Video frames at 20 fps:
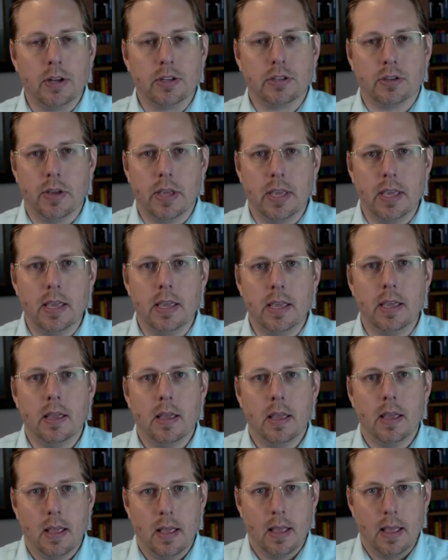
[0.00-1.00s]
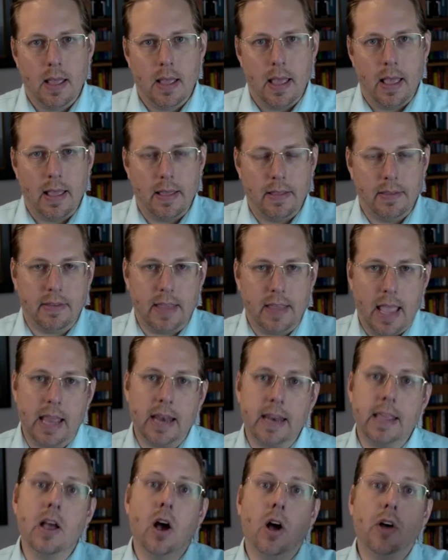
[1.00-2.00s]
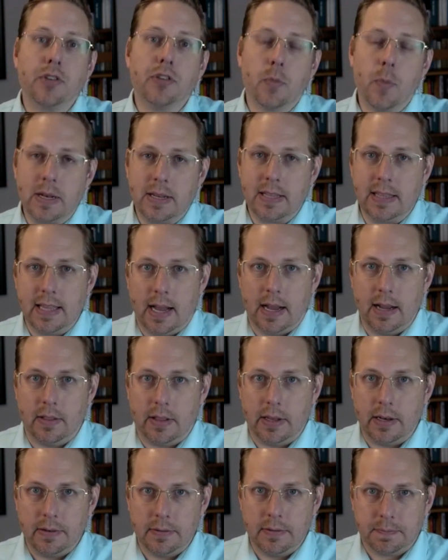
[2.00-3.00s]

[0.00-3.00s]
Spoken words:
So he also went to the island.